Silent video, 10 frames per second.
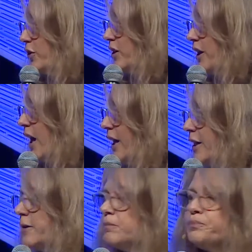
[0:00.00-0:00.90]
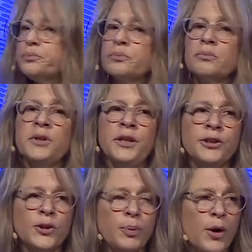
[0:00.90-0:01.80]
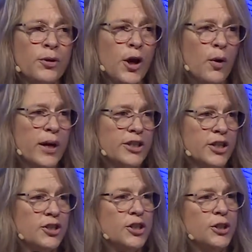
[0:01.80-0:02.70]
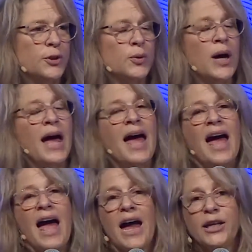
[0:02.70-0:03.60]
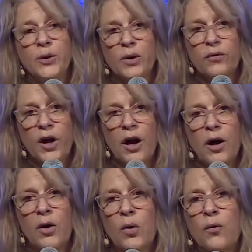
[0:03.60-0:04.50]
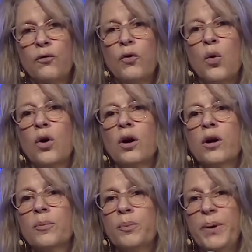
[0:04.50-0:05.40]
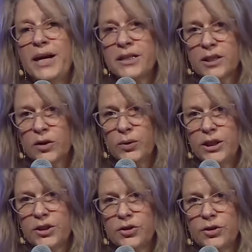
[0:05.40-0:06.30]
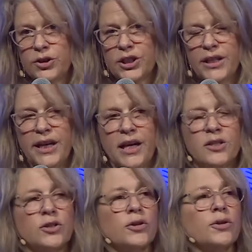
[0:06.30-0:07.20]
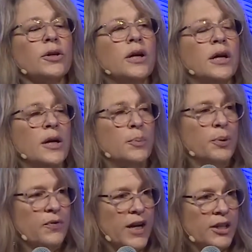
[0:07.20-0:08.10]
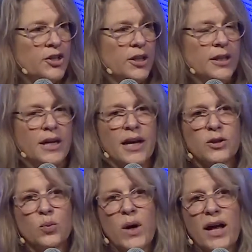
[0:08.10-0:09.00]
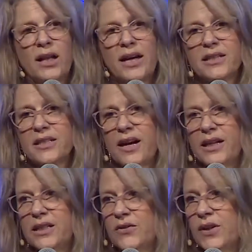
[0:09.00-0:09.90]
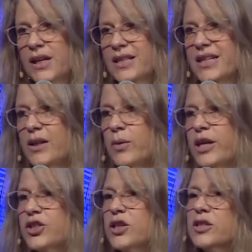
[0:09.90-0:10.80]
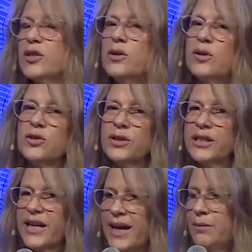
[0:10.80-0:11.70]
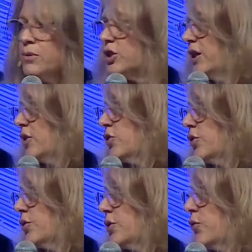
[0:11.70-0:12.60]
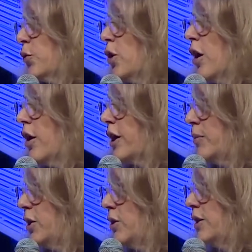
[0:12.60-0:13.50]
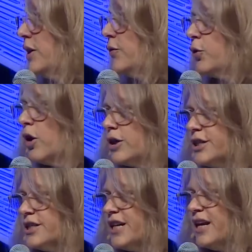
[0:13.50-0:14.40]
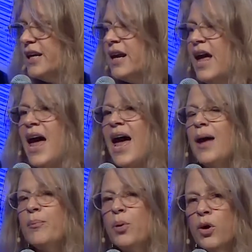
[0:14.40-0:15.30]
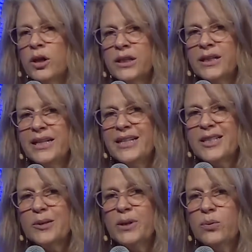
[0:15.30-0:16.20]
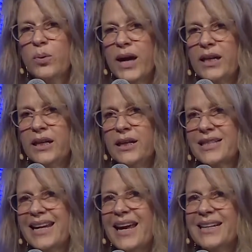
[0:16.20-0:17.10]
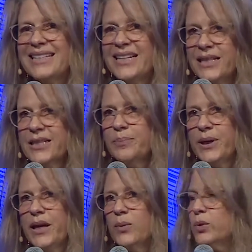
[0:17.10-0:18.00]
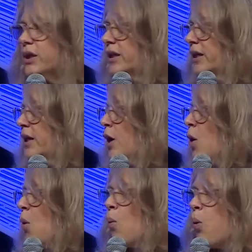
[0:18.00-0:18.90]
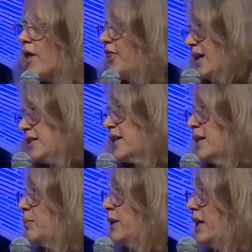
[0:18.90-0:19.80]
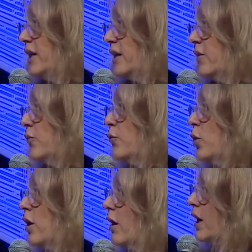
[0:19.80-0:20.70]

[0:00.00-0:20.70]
Phil Knight to both OHSU and U of O for basic research in cancer prevention as well as scientific acceleration. So those are game changers for our community, for our state, and Portland needs to be ready to anticipate really what that's going to mean for our